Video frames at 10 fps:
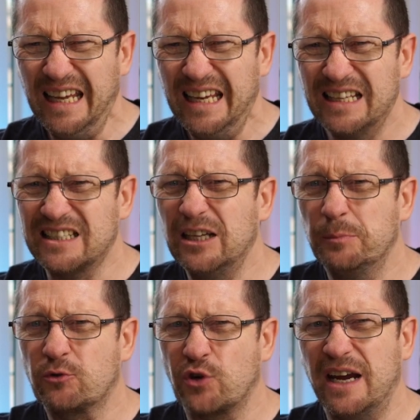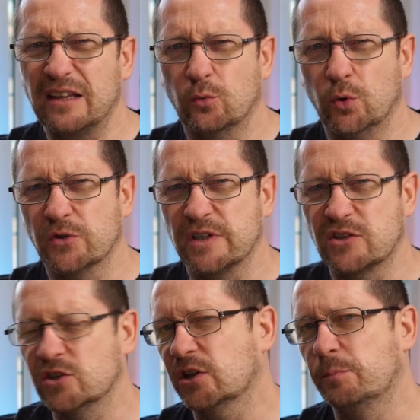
It's a little bit drying the water. It's not the